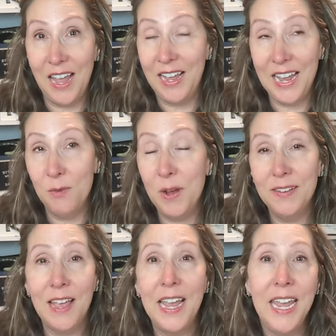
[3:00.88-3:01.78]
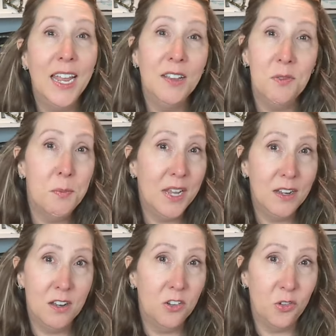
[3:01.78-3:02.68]
in ways I can't even begin
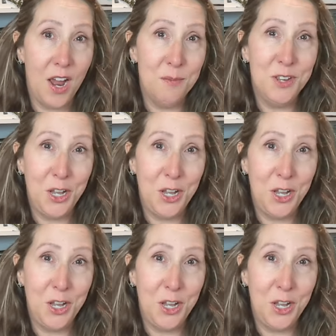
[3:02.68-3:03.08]
to describe to